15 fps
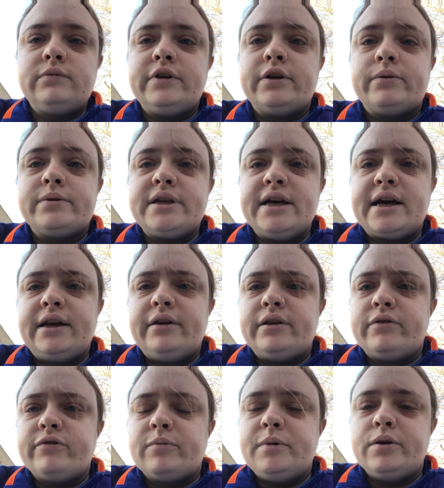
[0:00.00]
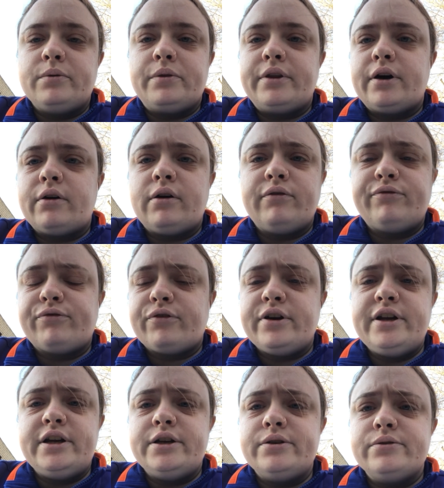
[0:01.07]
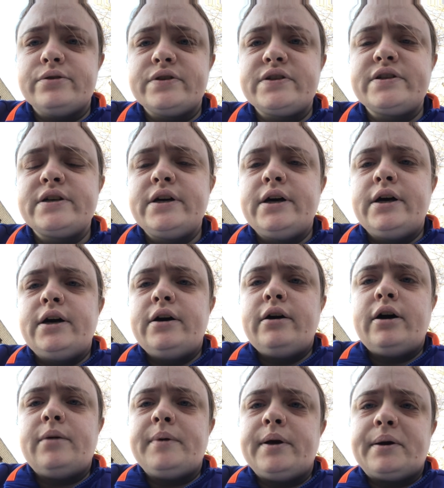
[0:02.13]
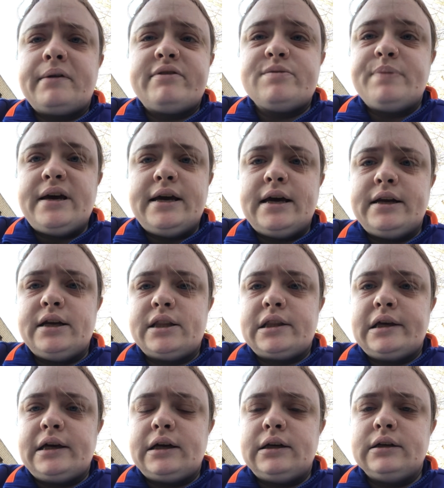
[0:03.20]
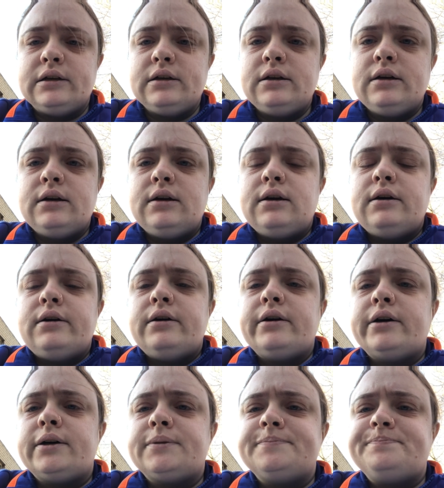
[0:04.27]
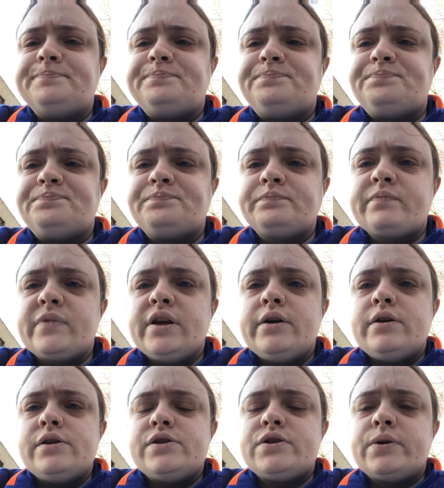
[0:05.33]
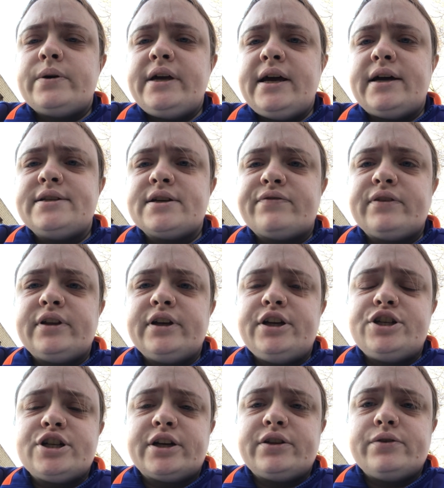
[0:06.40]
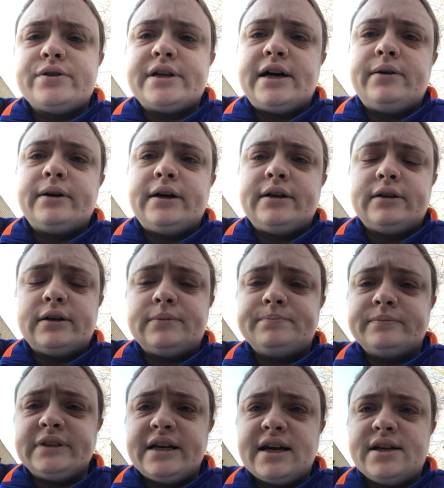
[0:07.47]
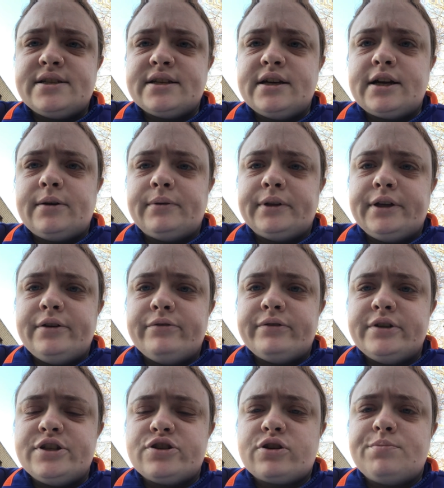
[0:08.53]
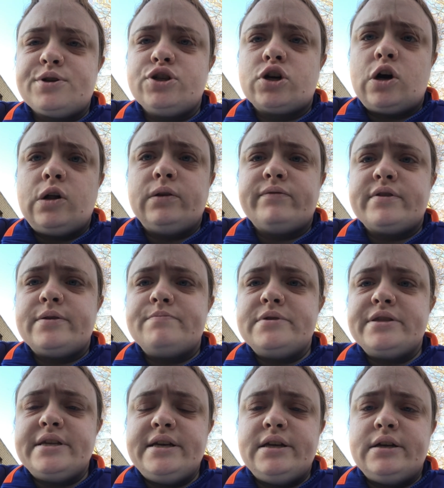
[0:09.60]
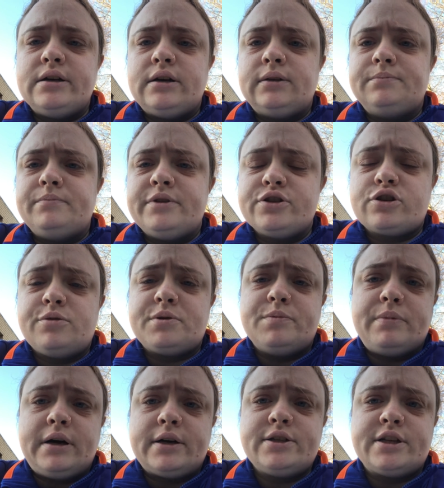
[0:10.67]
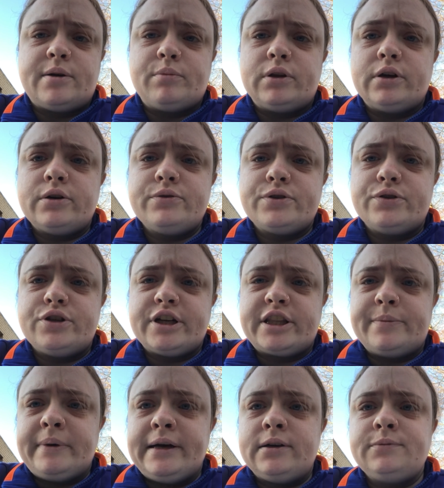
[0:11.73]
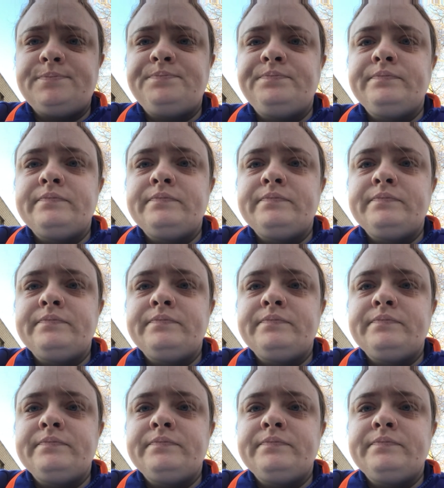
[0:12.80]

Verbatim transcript: you know, take anything from you. They're all free to use. Um, you don't have to pay anything. Um, so yeah, definitely check those out. Um, like I said, I will leave a description to all of them in the um, description box down below, so check them out.